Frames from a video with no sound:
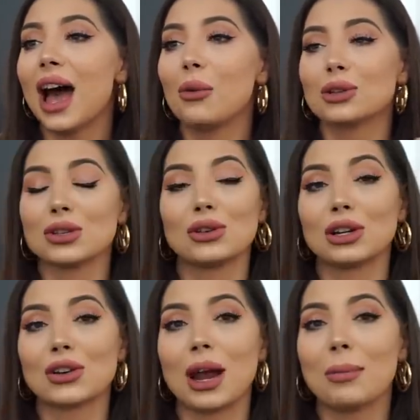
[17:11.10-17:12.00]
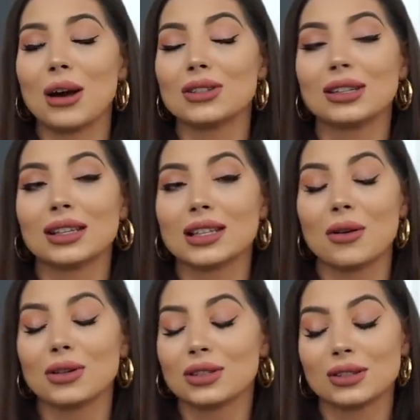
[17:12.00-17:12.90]
I wasn't going to cry about it because
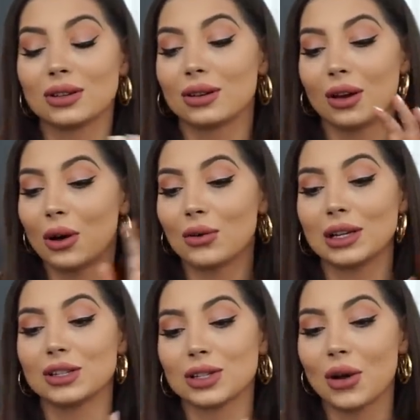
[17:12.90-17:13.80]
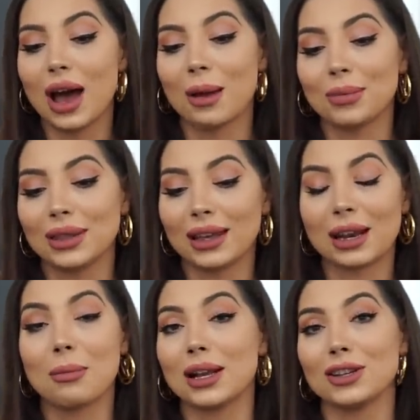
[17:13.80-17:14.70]
I was already so happy
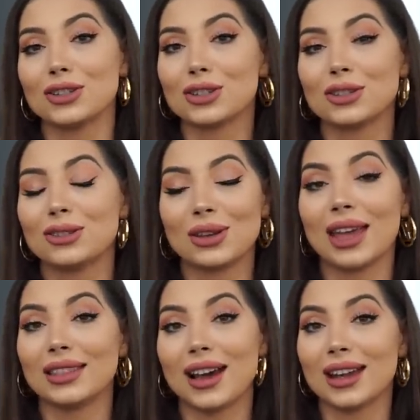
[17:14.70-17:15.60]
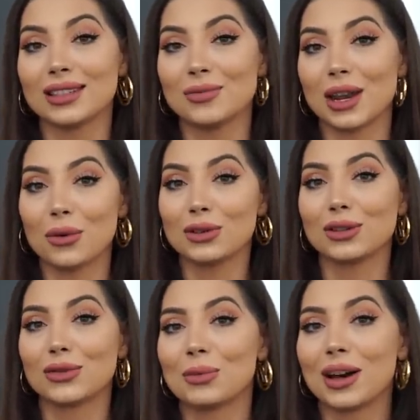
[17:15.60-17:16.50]
that I managed to get the item that I
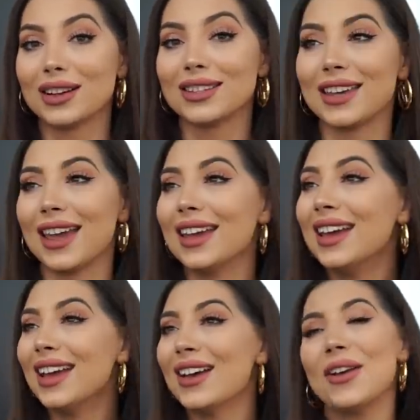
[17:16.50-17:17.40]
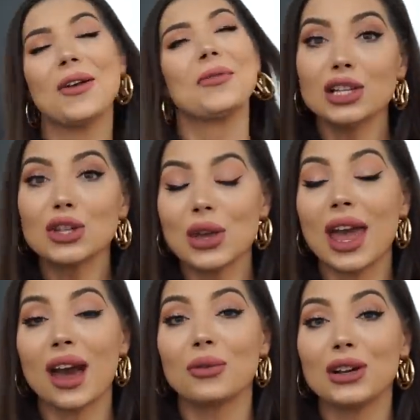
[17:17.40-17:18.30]
wanted from Cartier. So
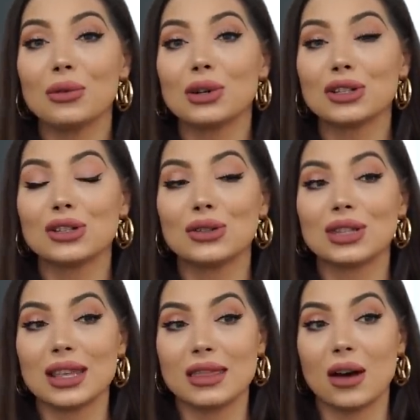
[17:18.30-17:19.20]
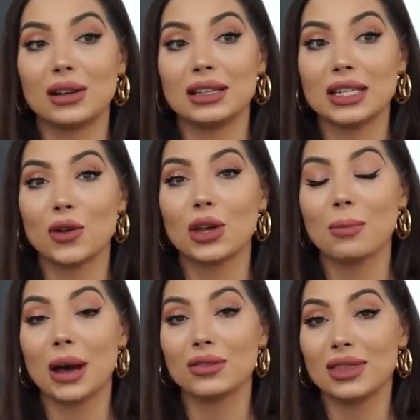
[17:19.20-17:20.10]
yeah, I really wanted to sit down and tell you
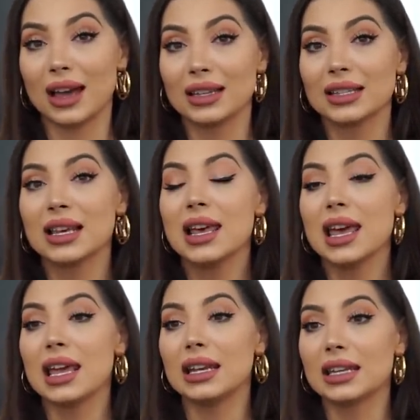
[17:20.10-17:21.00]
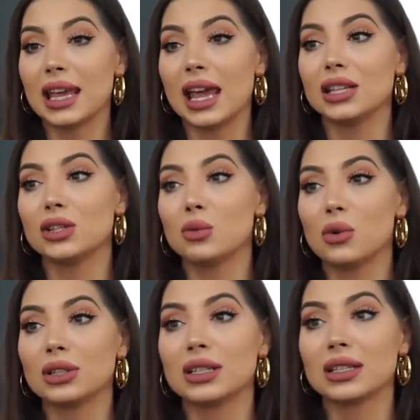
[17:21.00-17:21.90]
about that. In case you
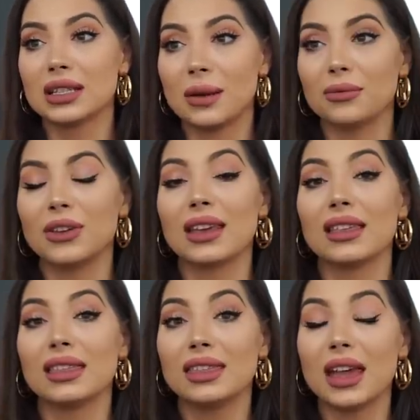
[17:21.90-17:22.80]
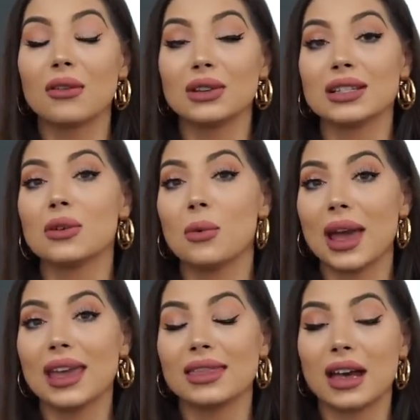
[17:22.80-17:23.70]
wanted something, there is a
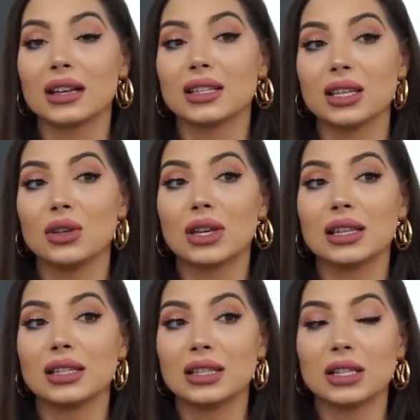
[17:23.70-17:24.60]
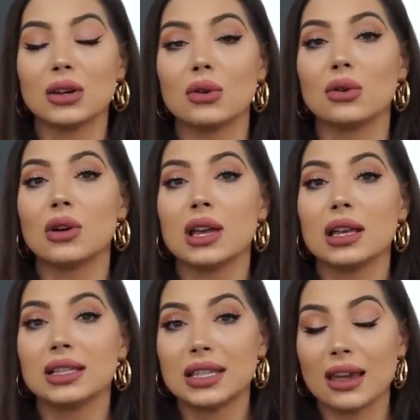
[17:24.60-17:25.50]
way that you can still
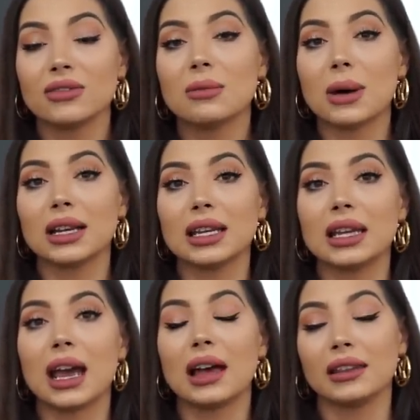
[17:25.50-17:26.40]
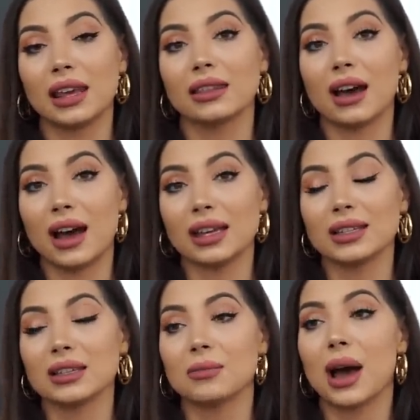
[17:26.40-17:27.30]
save the money and get the
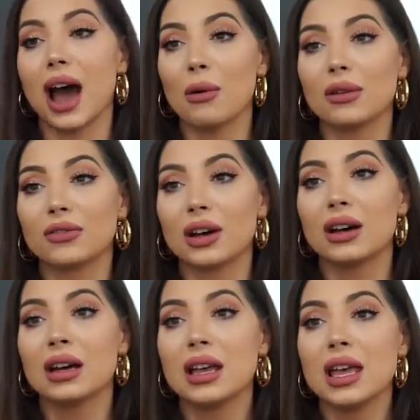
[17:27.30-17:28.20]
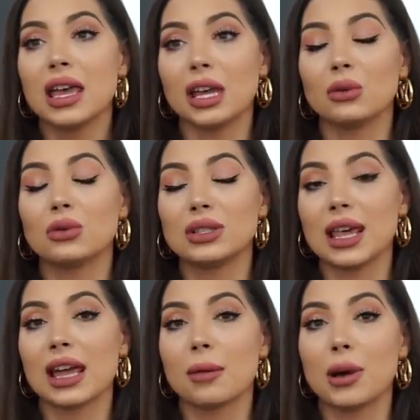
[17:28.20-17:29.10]
item. However, it will
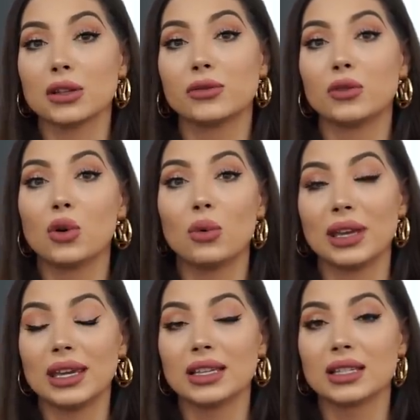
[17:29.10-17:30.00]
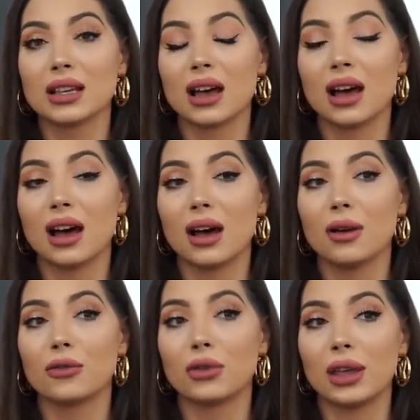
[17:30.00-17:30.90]
take about four weeks
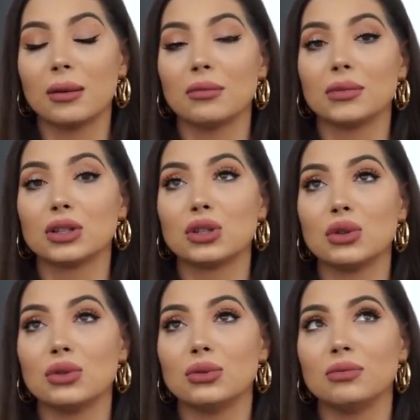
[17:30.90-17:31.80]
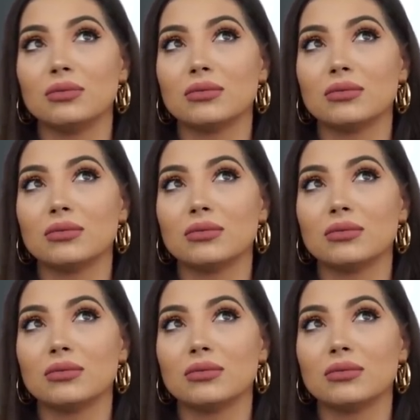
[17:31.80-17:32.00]
uh, for them to